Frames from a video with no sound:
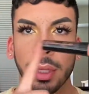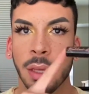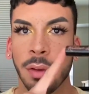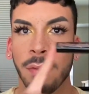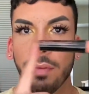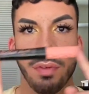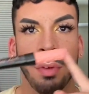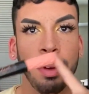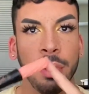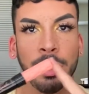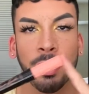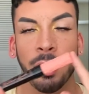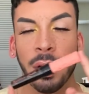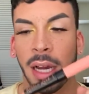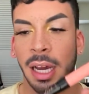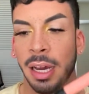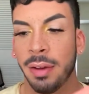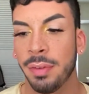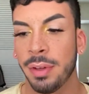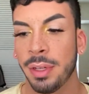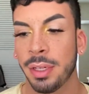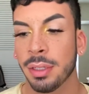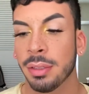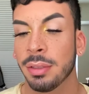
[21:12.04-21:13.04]
If you don't have
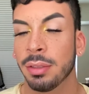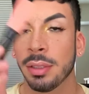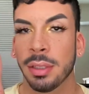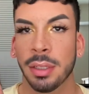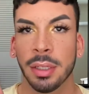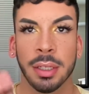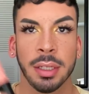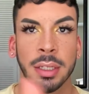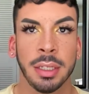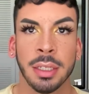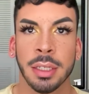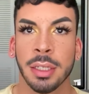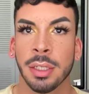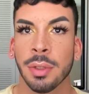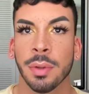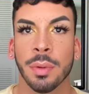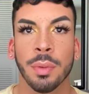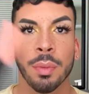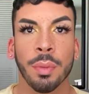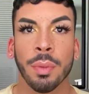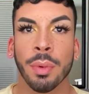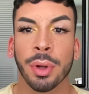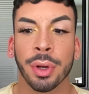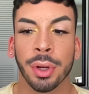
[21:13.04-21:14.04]
it,
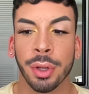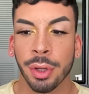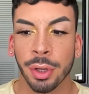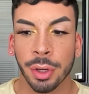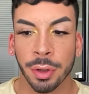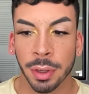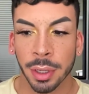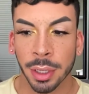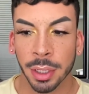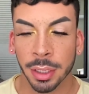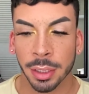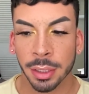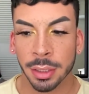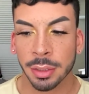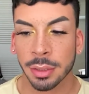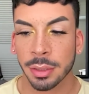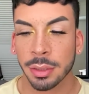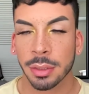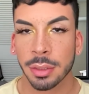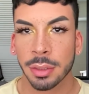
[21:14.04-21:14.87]
what are you doing?